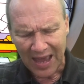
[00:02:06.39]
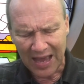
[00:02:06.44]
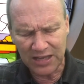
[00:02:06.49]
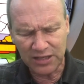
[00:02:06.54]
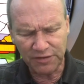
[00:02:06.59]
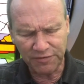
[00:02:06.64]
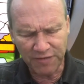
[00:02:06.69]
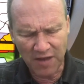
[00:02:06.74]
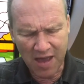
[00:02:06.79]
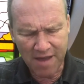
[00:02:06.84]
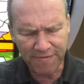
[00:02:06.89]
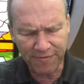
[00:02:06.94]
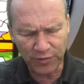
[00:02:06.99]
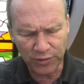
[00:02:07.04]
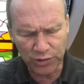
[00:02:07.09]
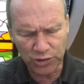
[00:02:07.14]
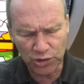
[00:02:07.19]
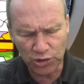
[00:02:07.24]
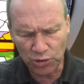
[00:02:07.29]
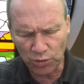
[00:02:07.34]
as
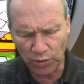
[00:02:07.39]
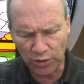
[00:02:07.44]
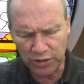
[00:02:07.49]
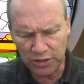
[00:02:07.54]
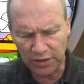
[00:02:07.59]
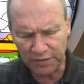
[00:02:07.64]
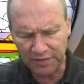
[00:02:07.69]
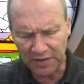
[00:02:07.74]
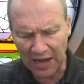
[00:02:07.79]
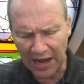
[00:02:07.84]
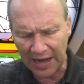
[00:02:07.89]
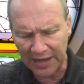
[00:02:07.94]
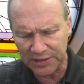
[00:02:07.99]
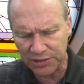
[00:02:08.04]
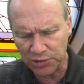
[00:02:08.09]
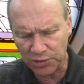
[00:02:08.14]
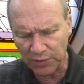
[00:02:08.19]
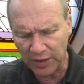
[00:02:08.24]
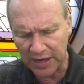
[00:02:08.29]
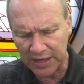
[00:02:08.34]
faithful stewards of
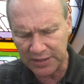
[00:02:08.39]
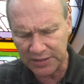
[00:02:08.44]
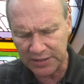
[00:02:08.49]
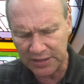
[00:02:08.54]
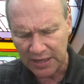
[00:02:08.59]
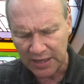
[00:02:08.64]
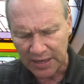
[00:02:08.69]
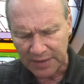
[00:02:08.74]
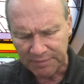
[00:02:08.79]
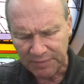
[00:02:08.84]
God's grace